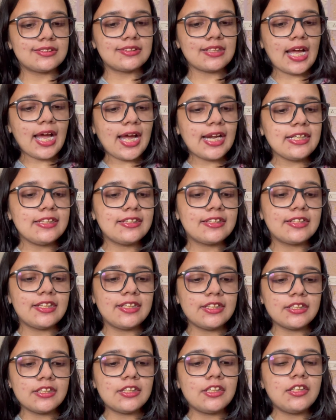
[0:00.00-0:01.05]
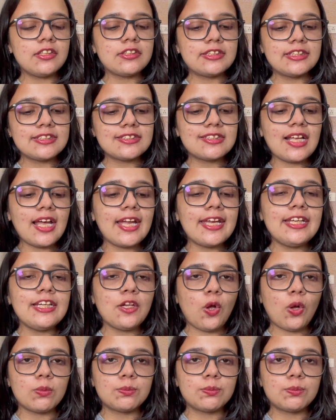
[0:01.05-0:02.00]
set clear design